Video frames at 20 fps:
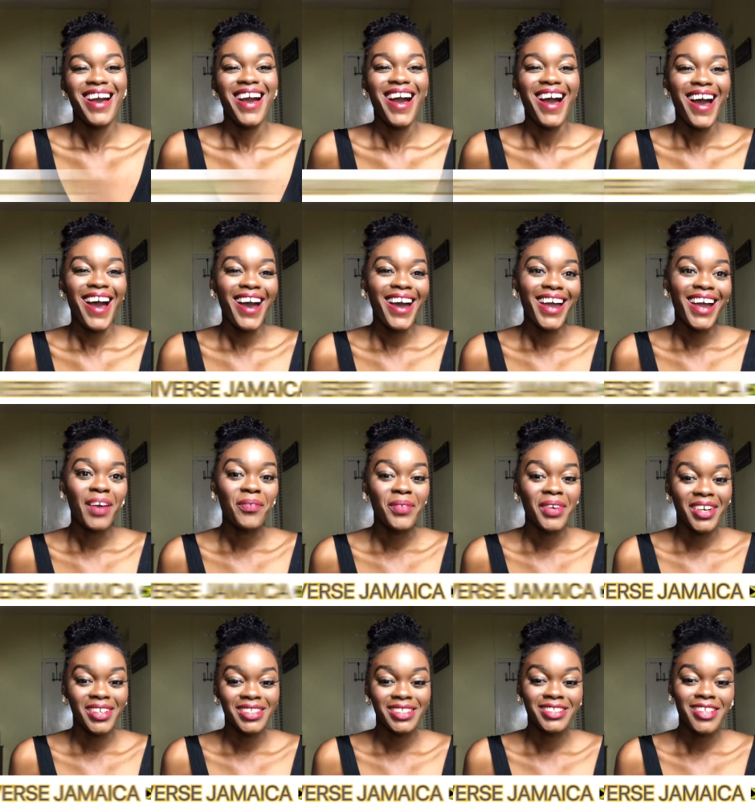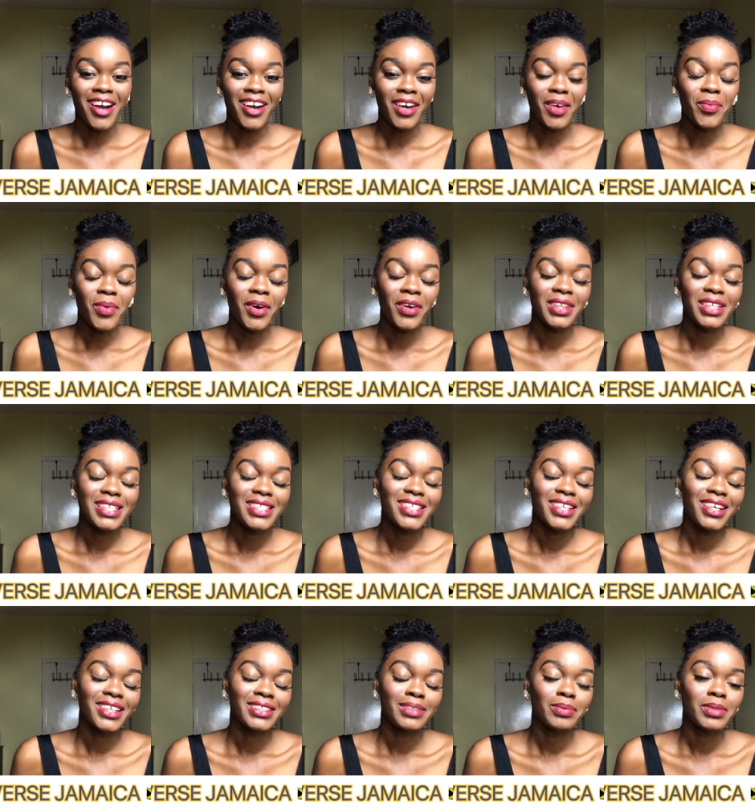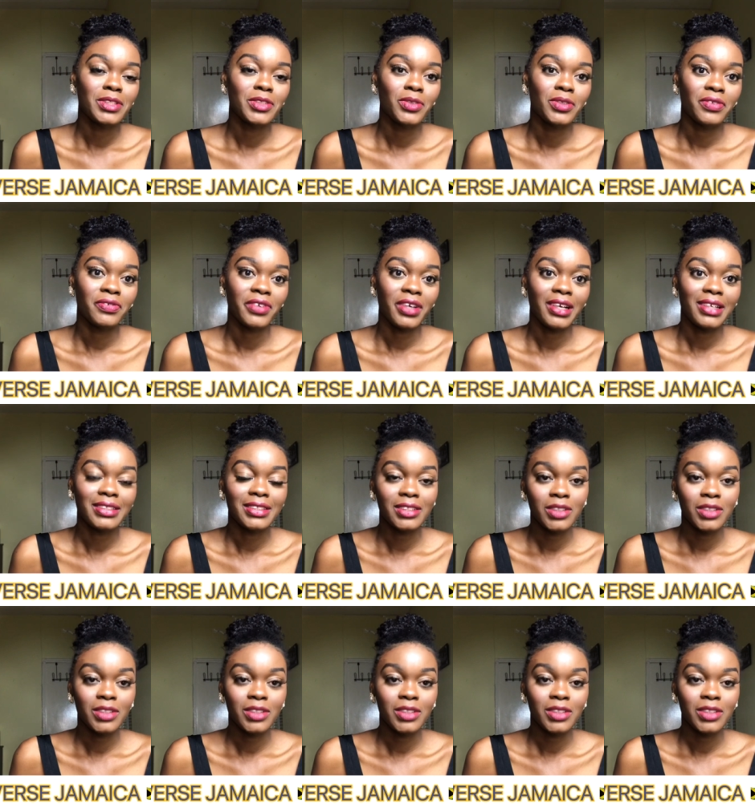I am here to talk about this year's Miss Universe